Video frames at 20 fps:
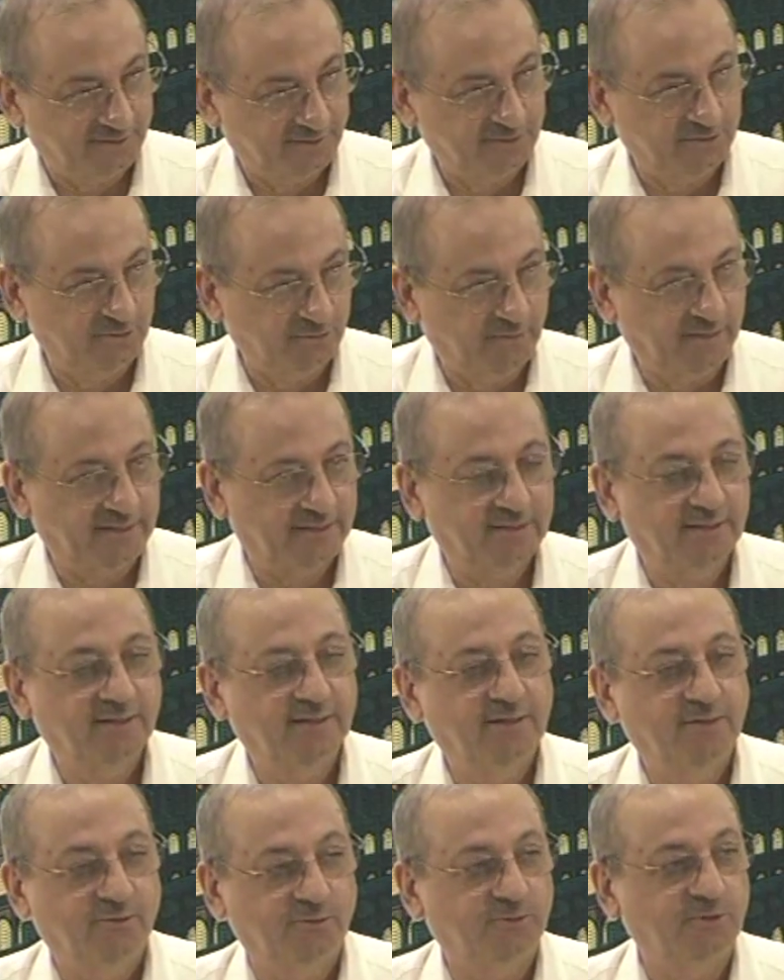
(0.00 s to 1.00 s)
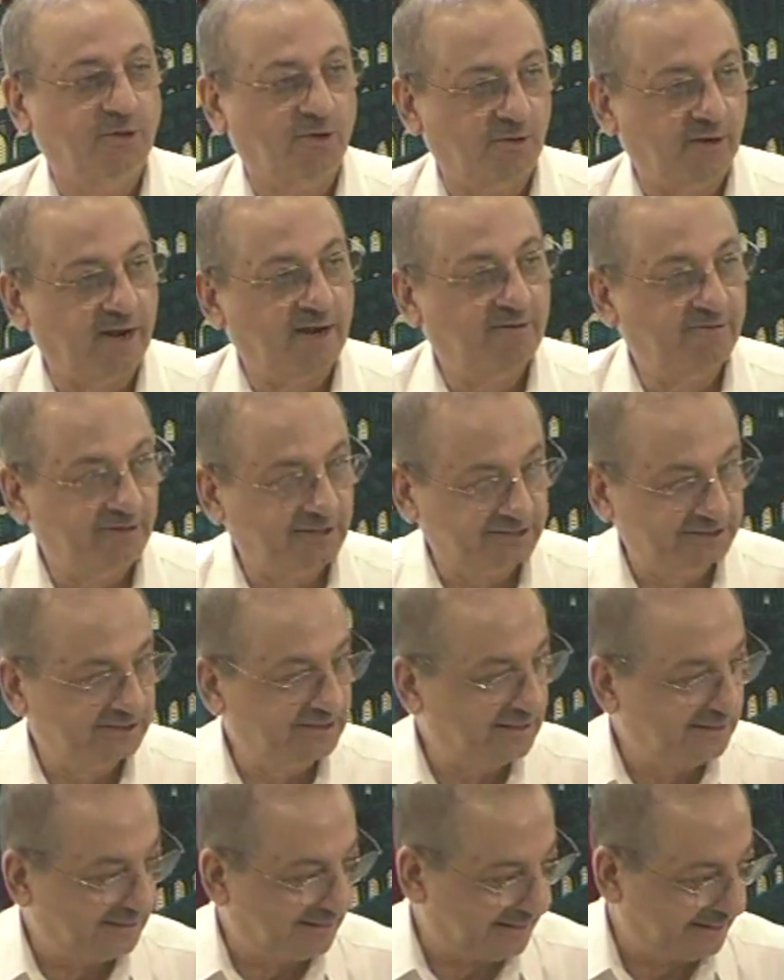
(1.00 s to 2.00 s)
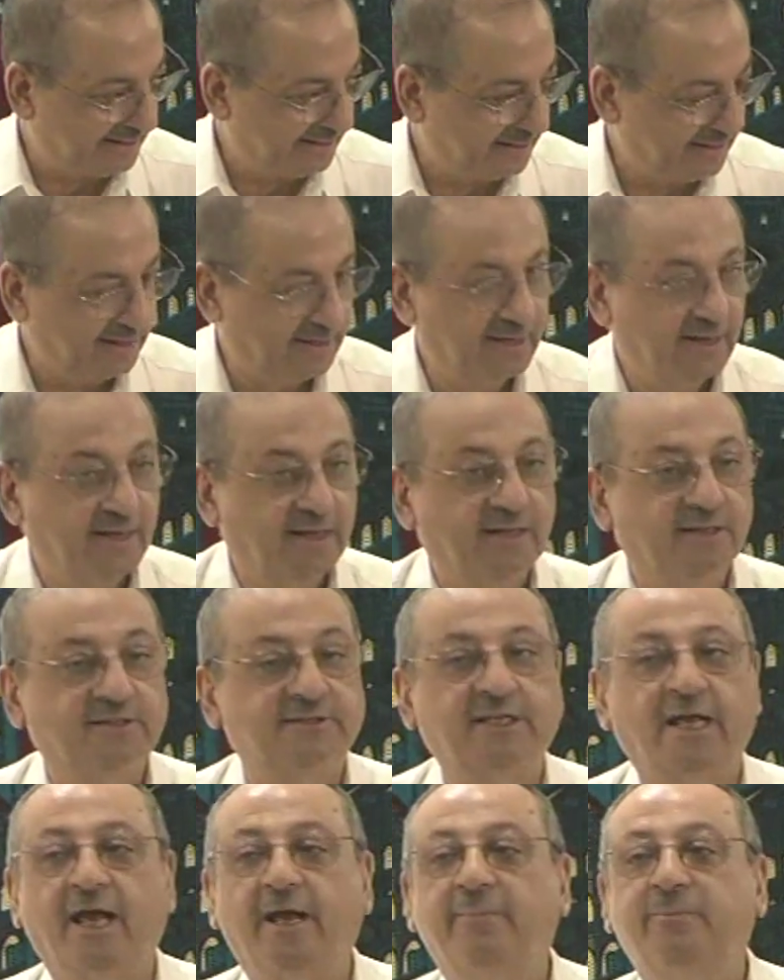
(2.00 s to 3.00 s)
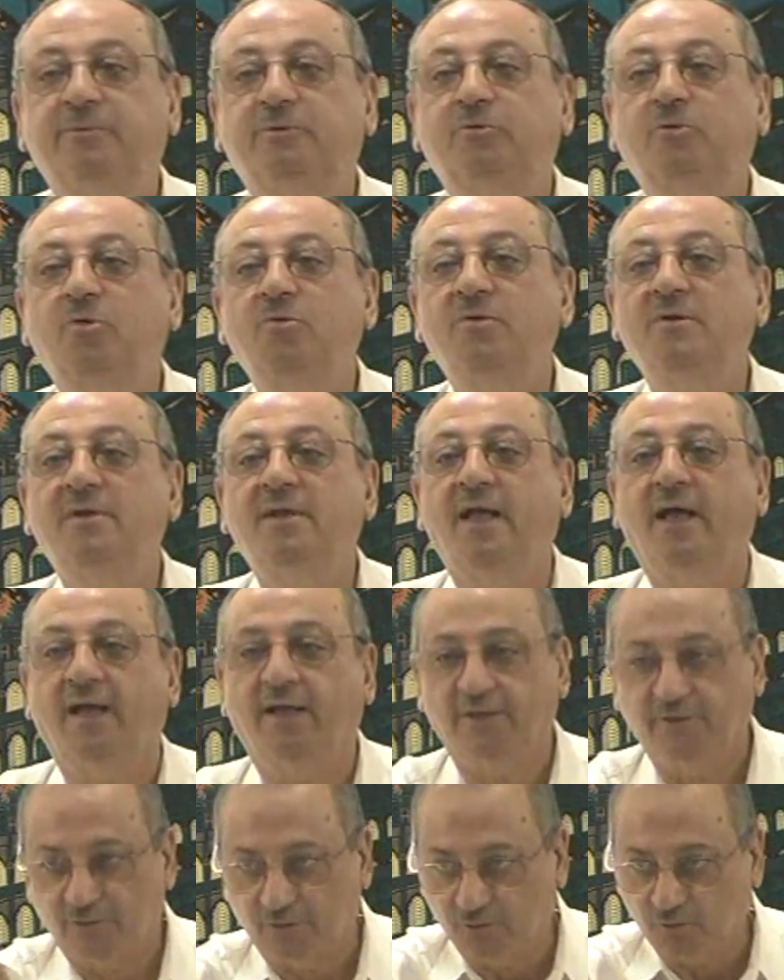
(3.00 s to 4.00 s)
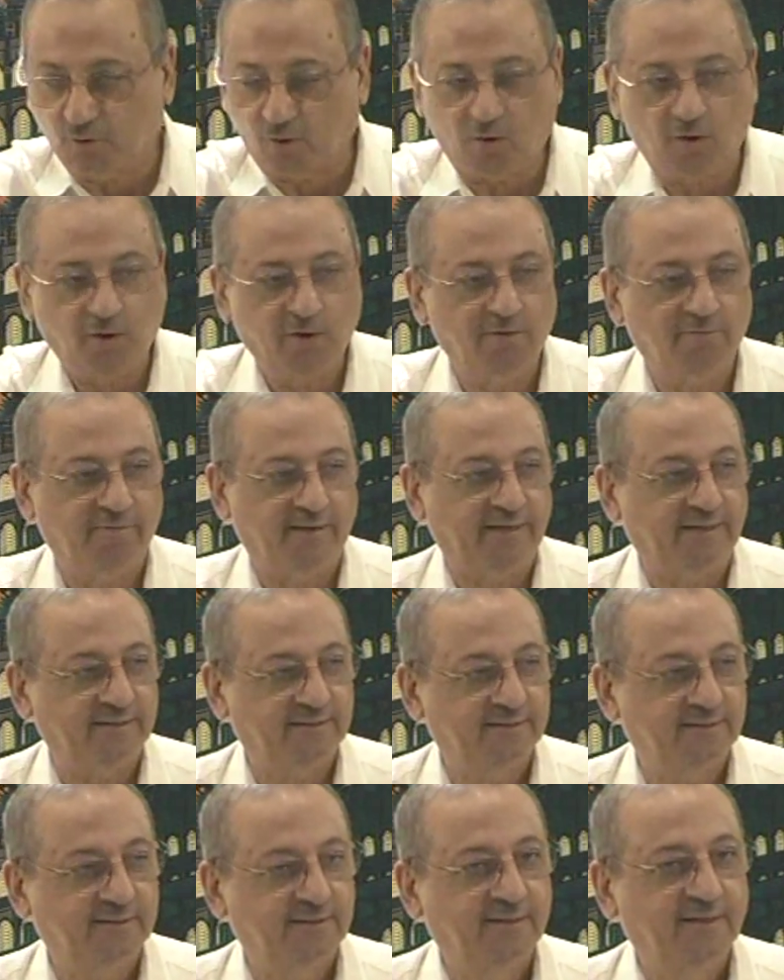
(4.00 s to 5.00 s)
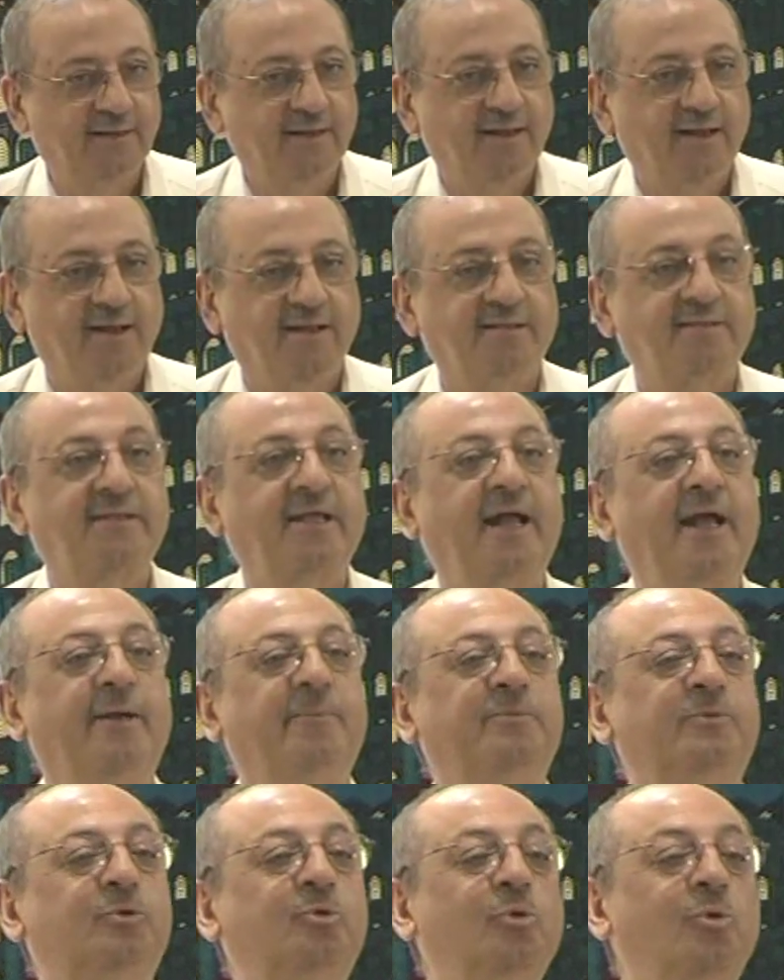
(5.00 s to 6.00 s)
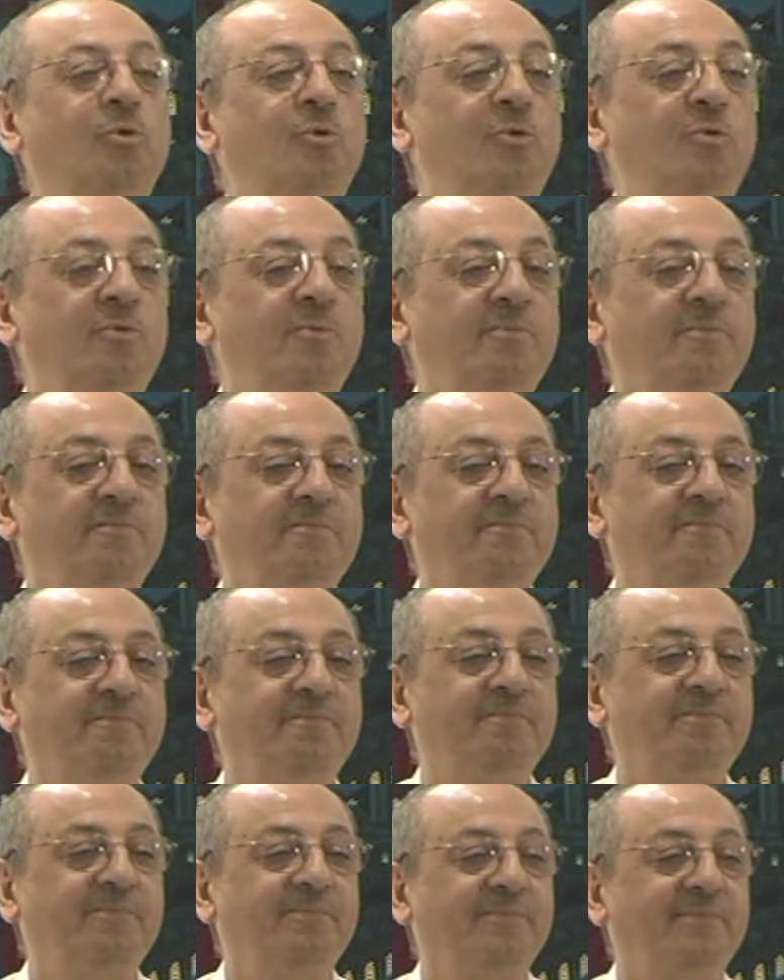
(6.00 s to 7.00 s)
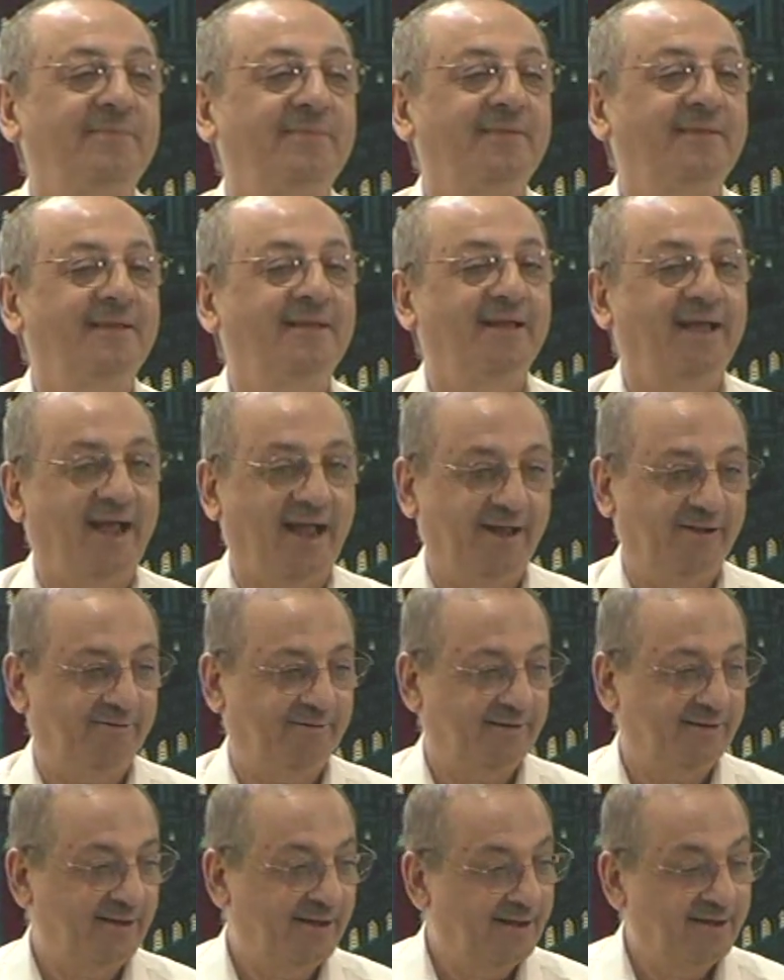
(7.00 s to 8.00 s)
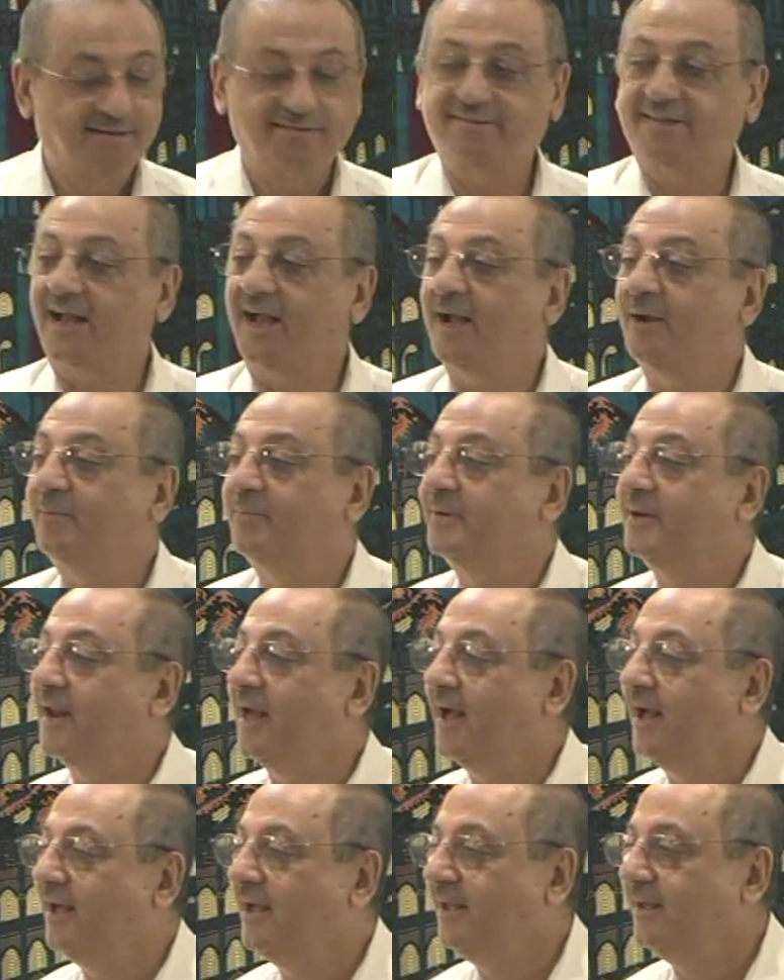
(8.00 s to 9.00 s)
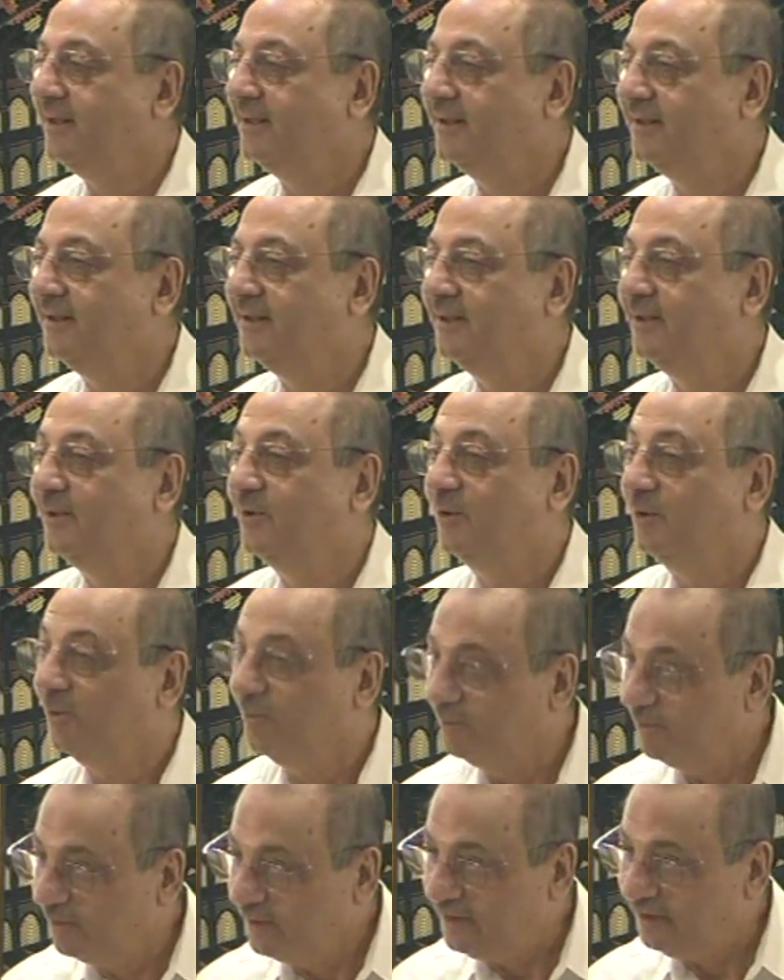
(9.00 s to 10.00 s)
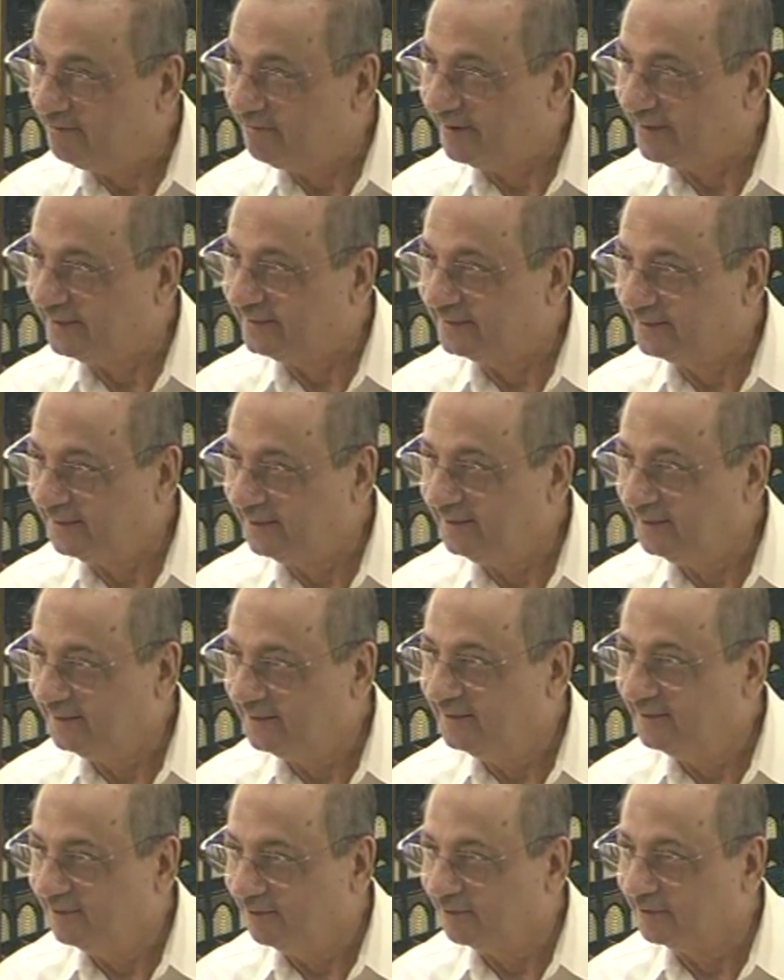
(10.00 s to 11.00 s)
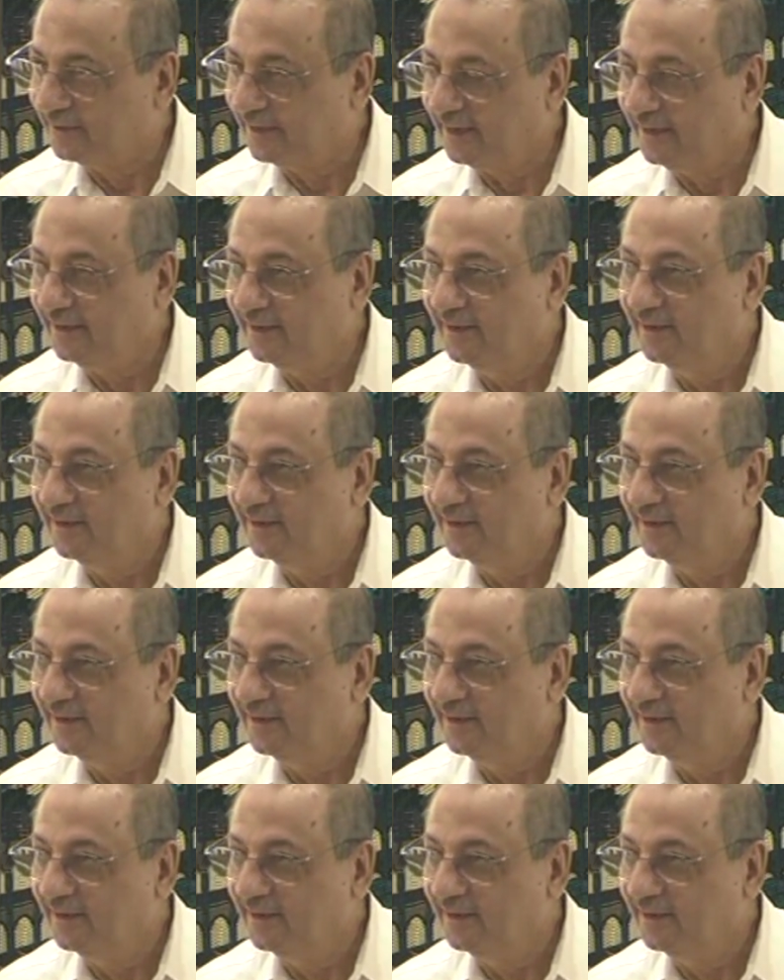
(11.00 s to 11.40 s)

you went. We are addressing a lady. Zahabtunna, you all went. Zahabtu, I went. Zahabna, we went. Huh? Okay?